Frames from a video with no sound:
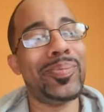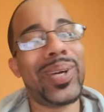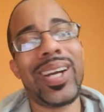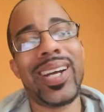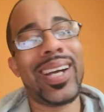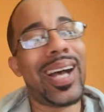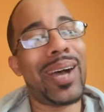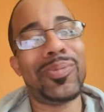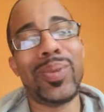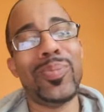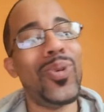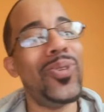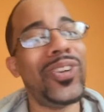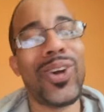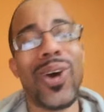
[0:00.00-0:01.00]
Bruh, I'm
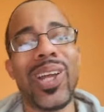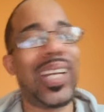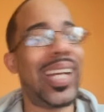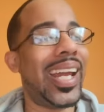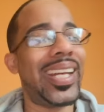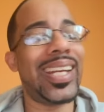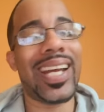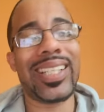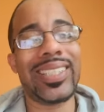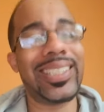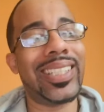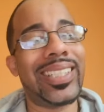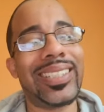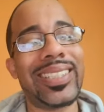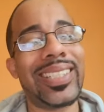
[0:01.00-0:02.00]
removing all of that
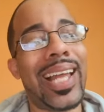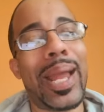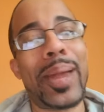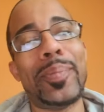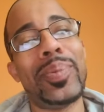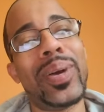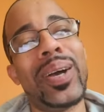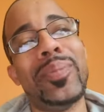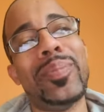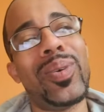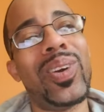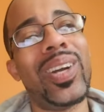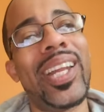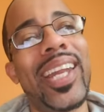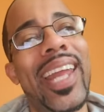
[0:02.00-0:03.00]
nonsense. Like, but
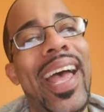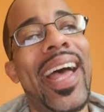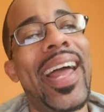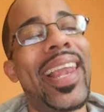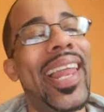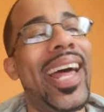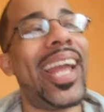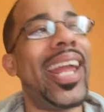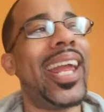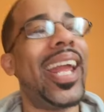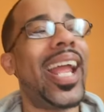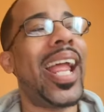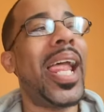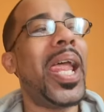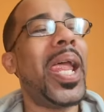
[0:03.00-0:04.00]
more than that,
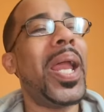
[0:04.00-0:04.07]
like